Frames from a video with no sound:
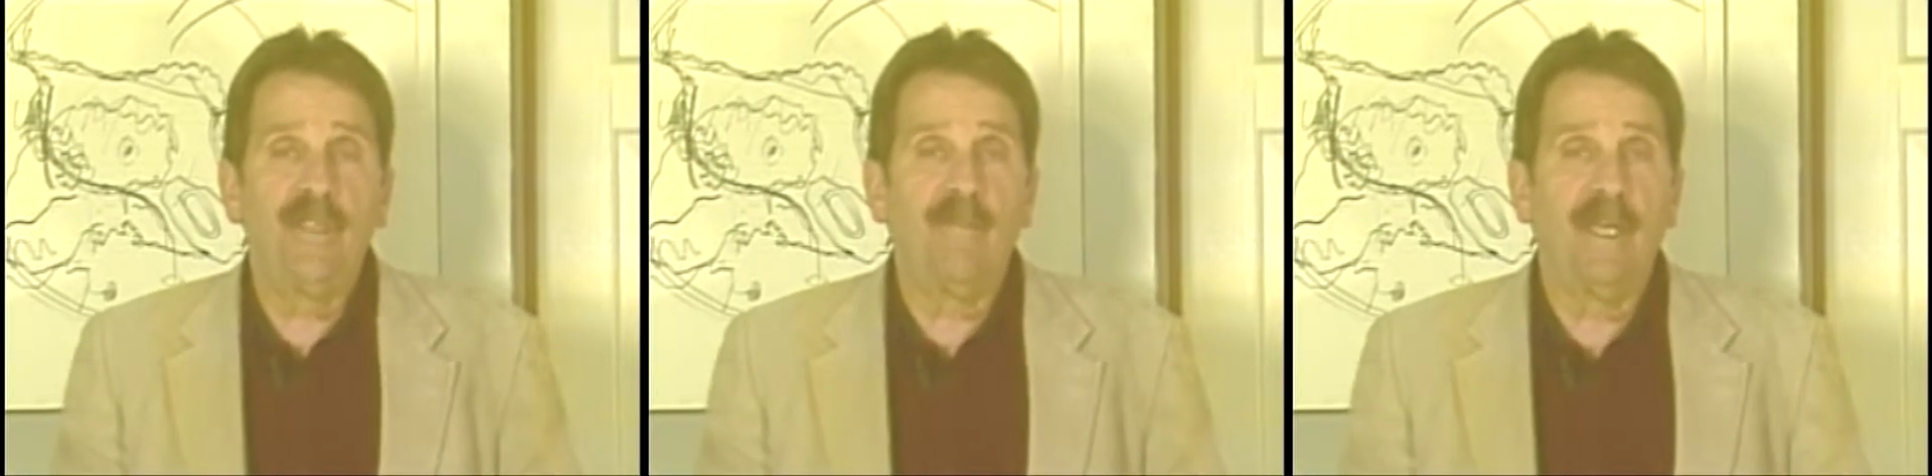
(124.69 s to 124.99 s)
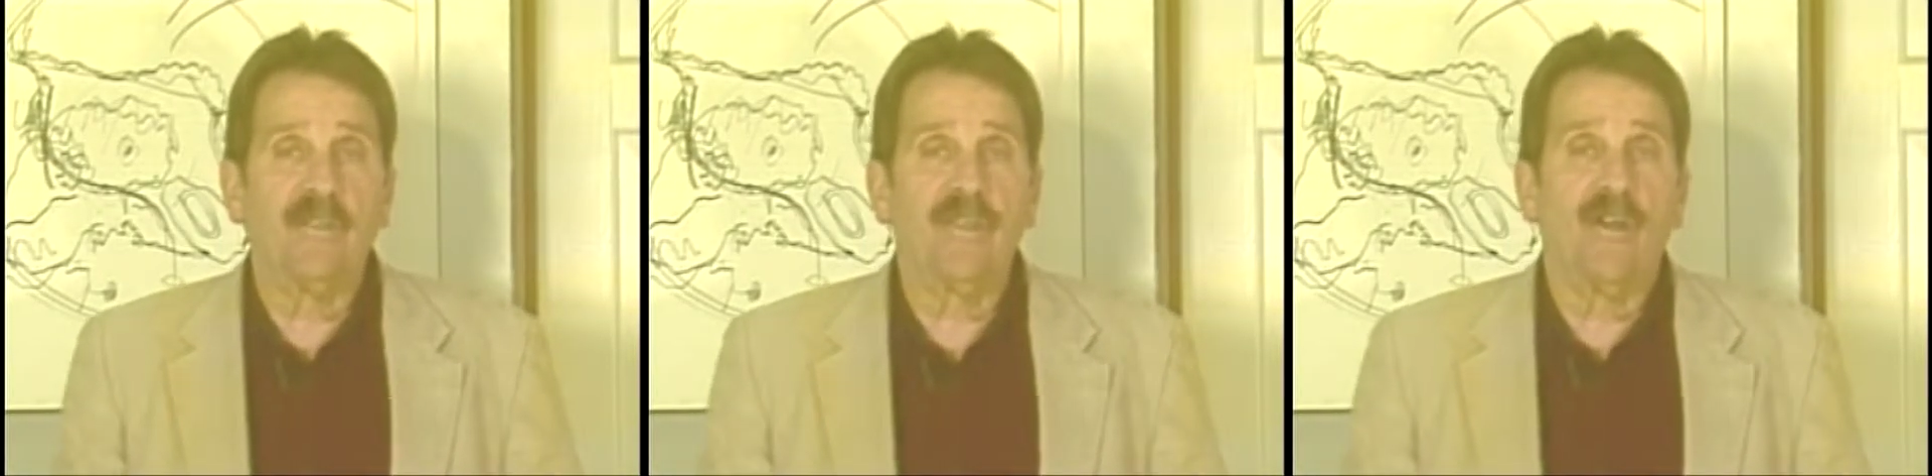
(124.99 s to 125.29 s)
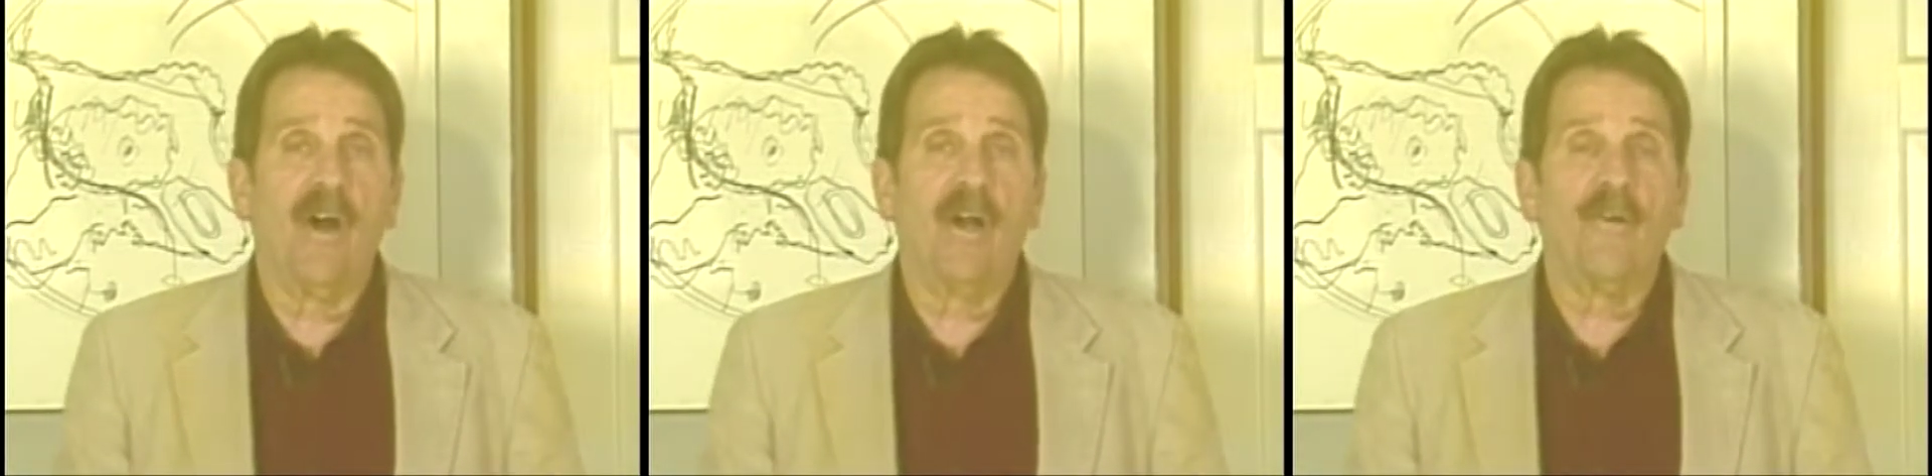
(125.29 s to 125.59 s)
to be in
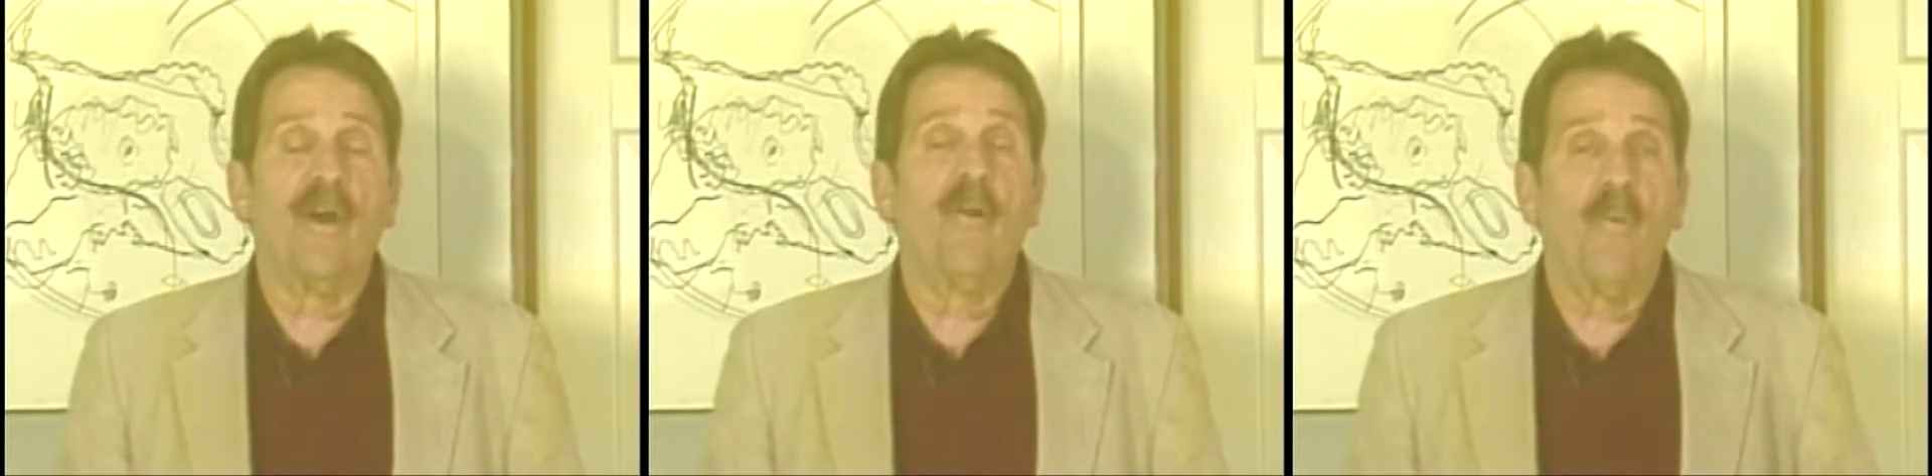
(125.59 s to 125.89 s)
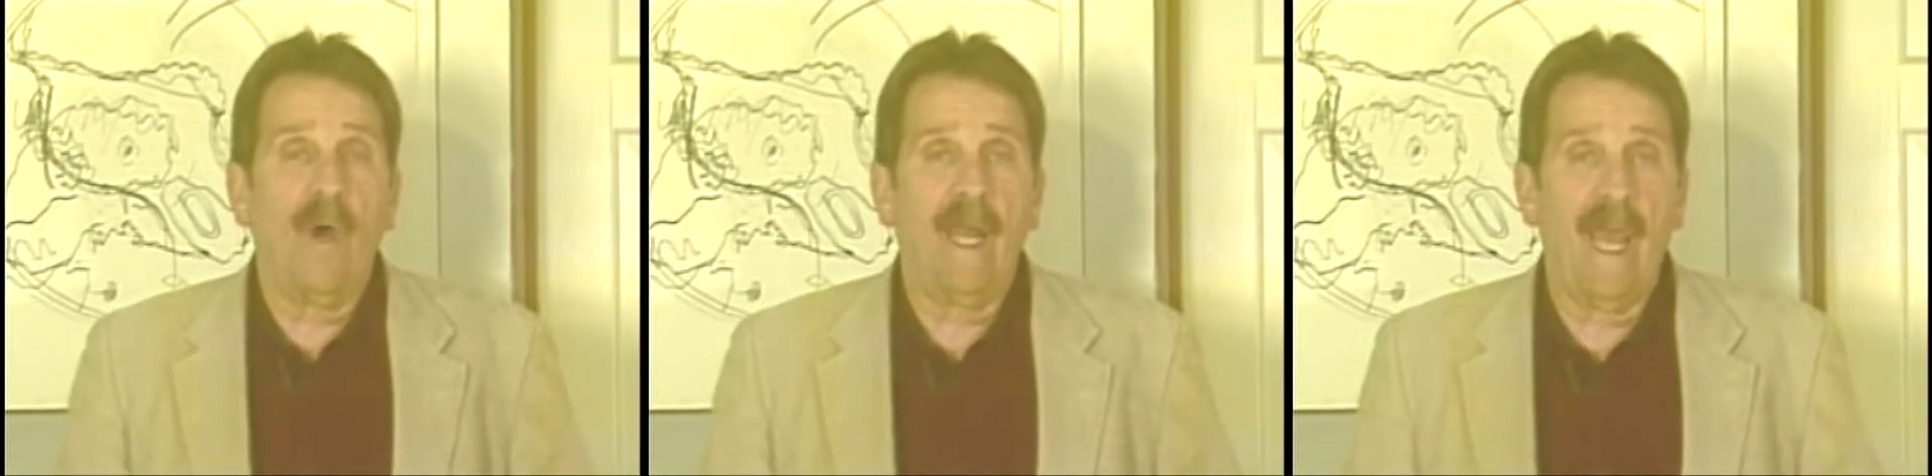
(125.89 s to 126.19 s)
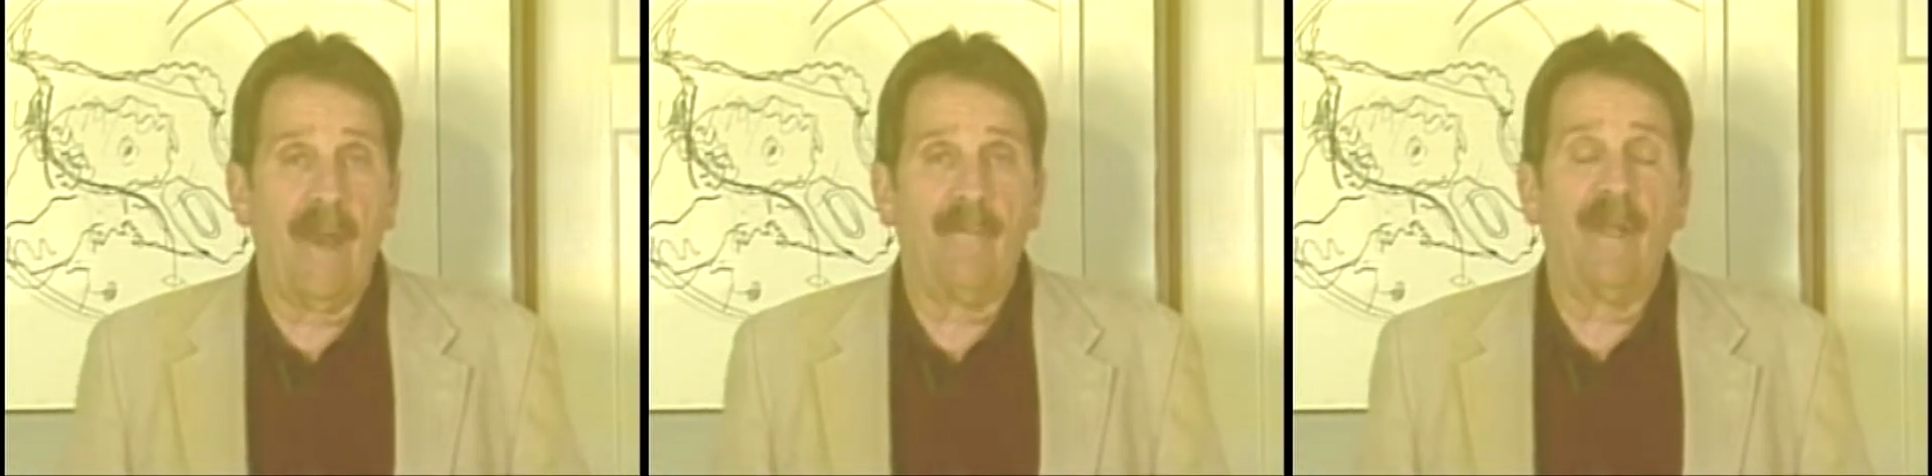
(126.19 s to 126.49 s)
Chicago and what
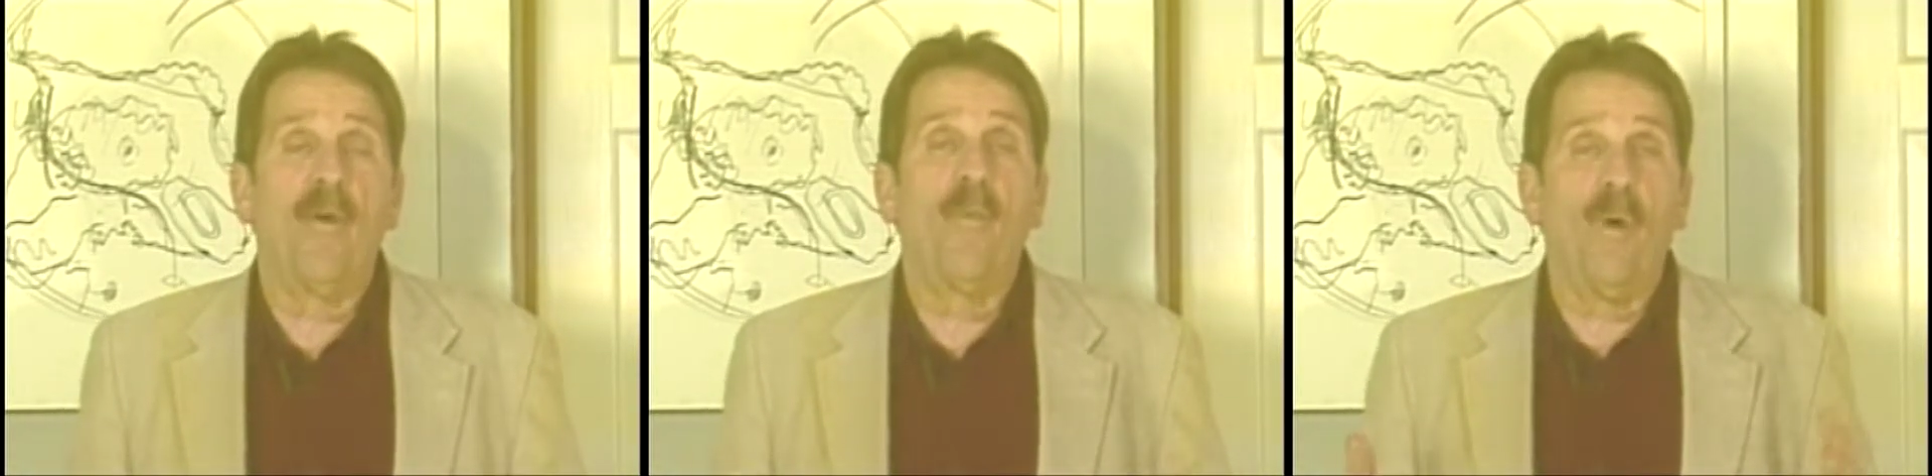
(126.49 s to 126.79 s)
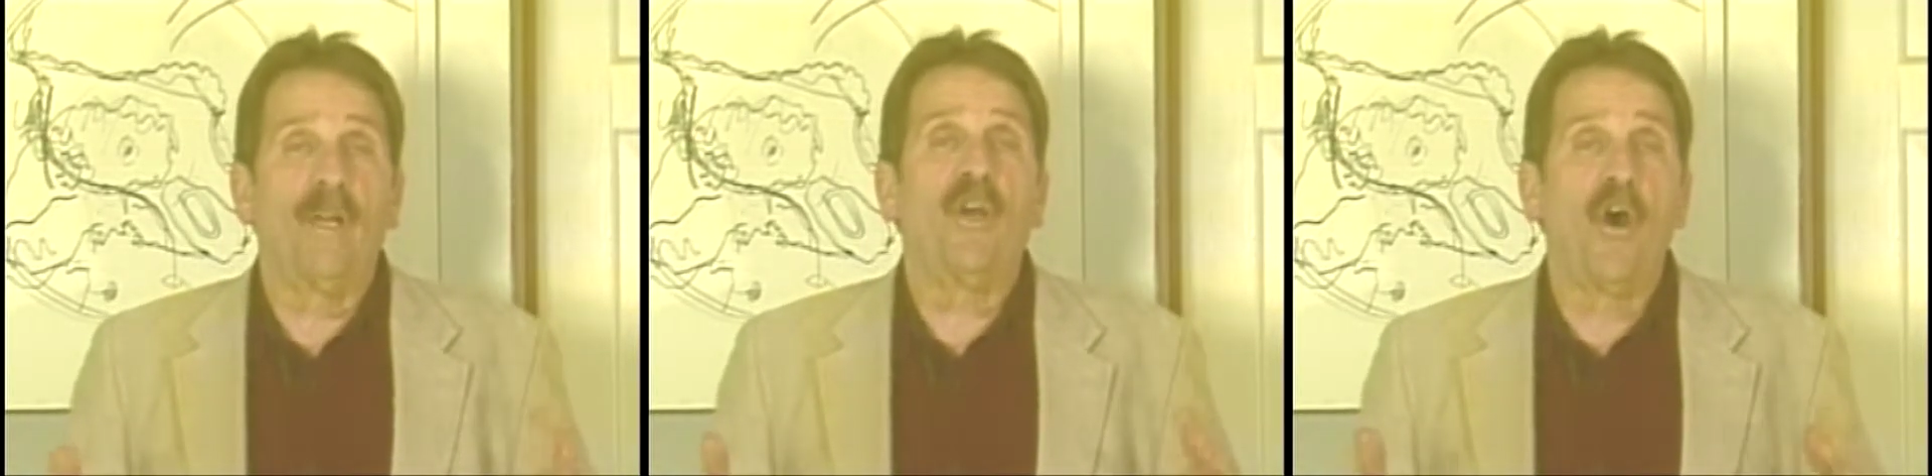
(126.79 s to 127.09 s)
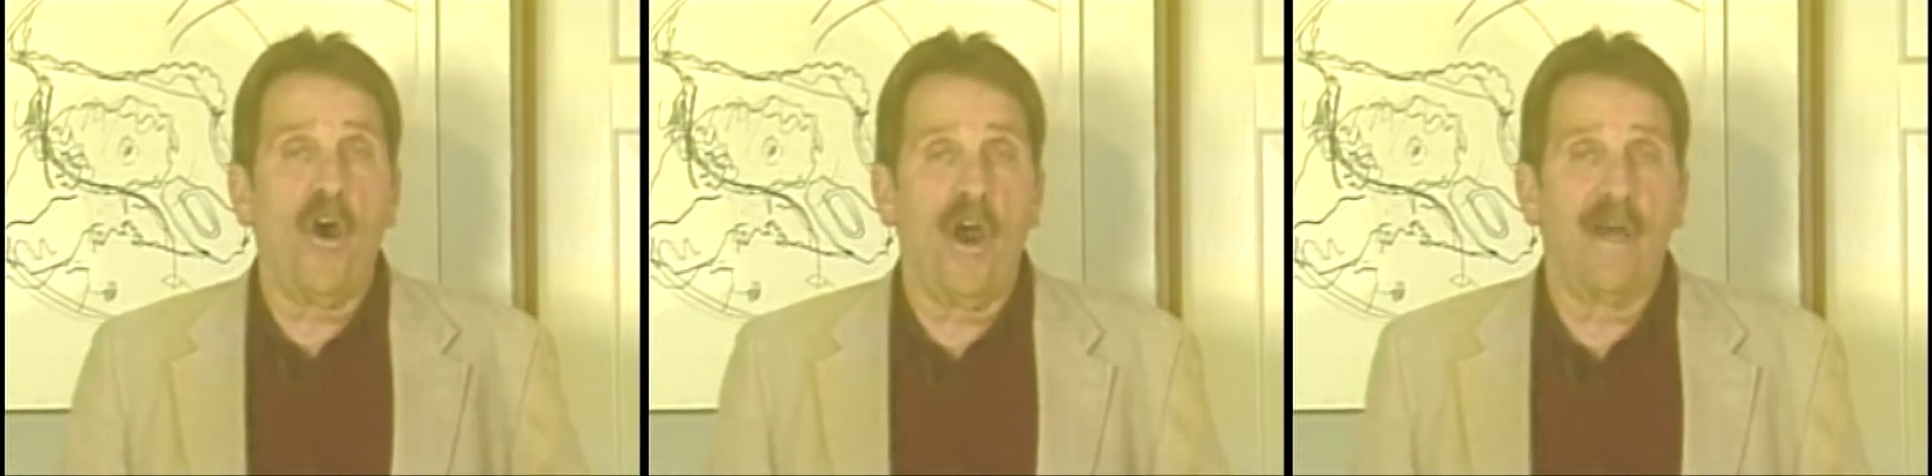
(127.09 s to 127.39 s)
happened and what
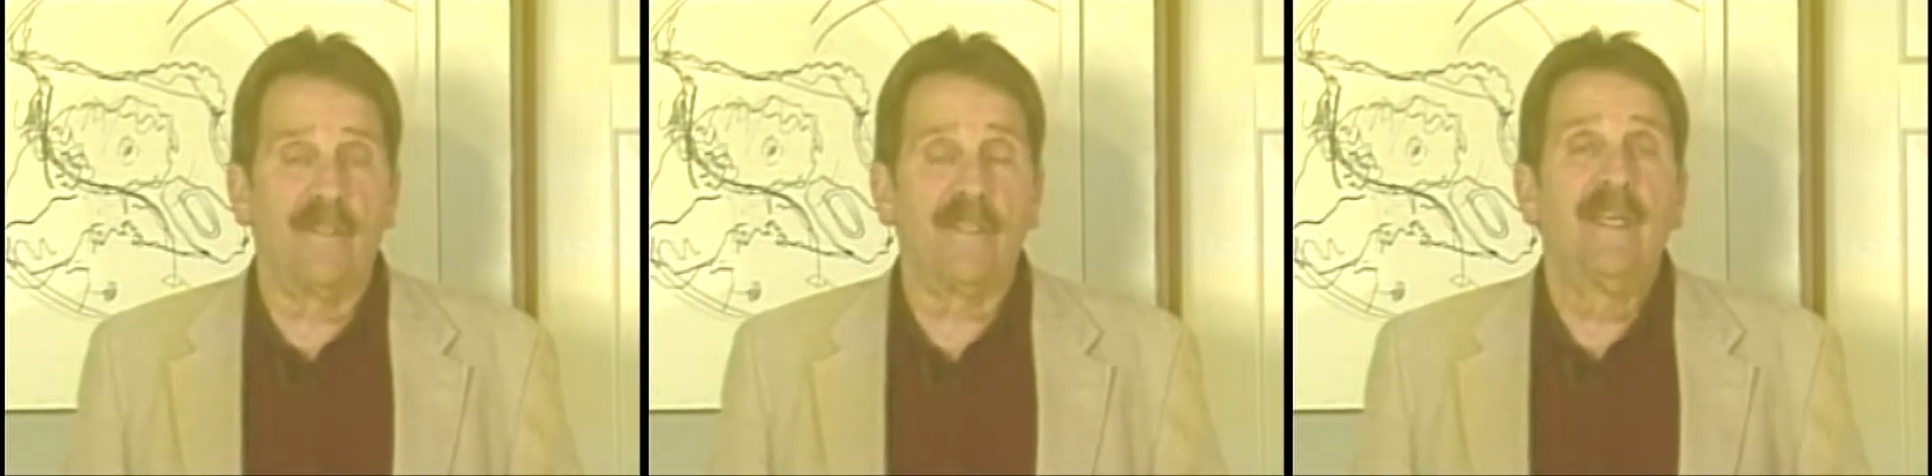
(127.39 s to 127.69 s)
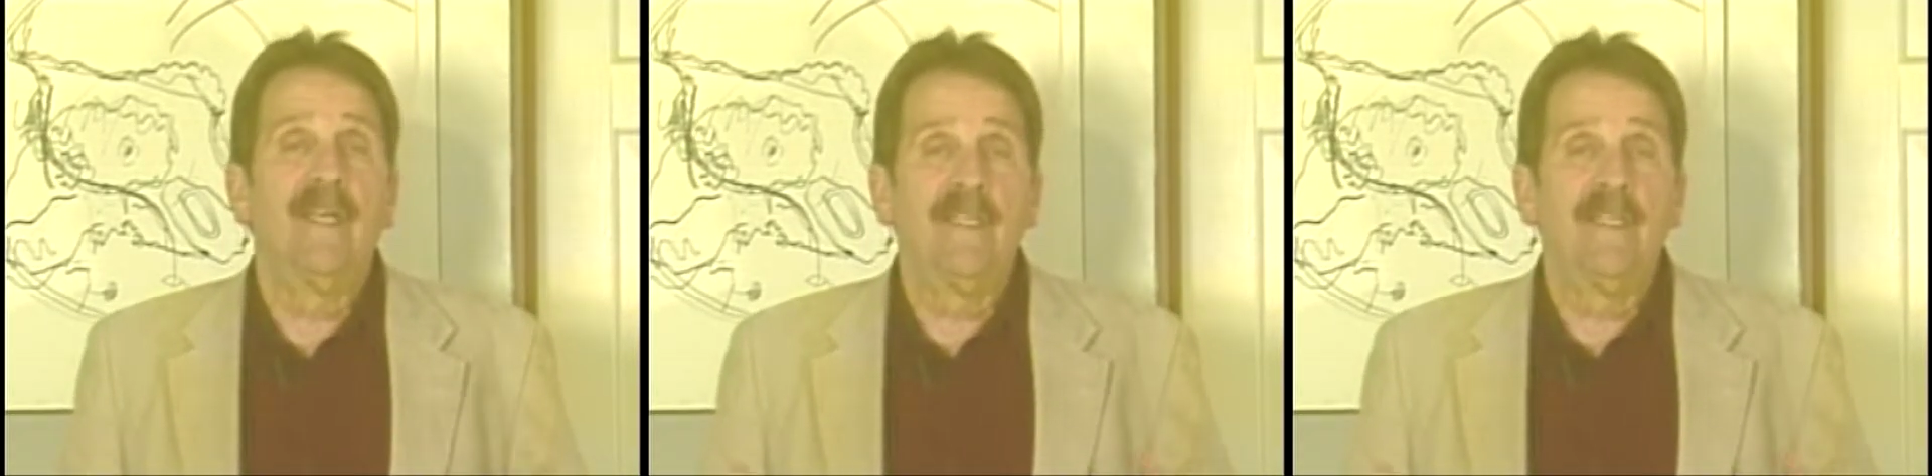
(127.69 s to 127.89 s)
caused